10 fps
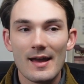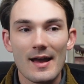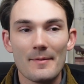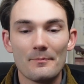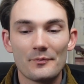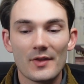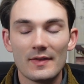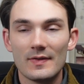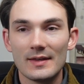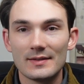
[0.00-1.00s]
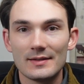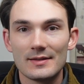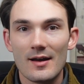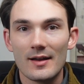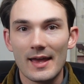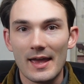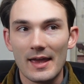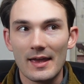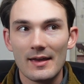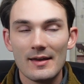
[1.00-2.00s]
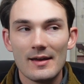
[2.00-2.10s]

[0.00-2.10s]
Um, this is not a